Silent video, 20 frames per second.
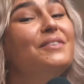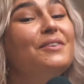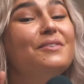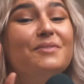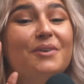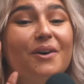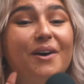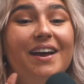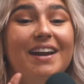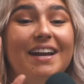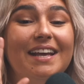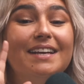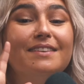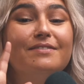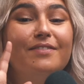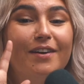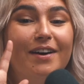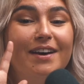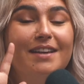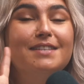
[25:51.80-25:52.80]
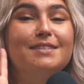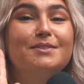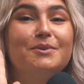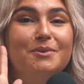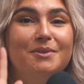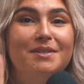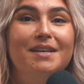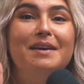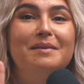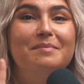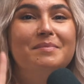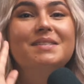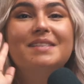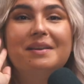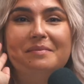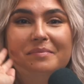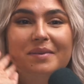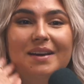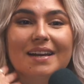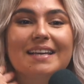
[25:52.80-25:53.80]
you've got any advice or tips,
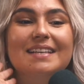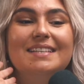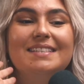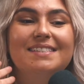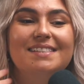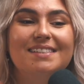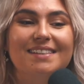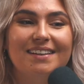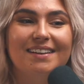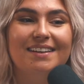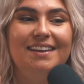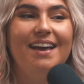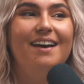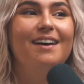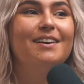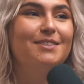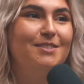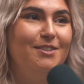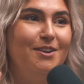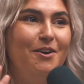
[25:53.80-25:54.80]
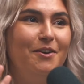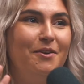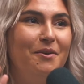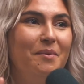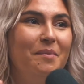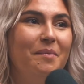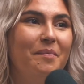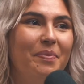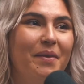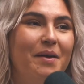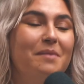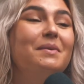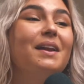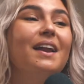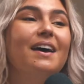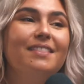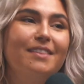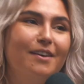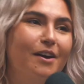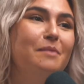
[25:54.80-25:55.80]
then please let us know. I'm
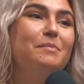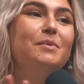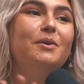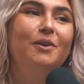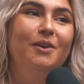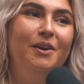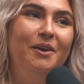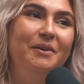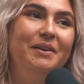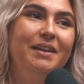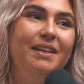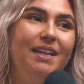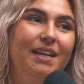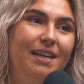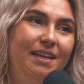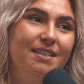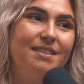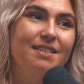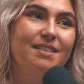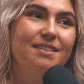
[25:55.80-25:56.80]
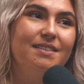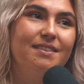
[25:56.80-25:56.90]
glad that I'm not alone in this.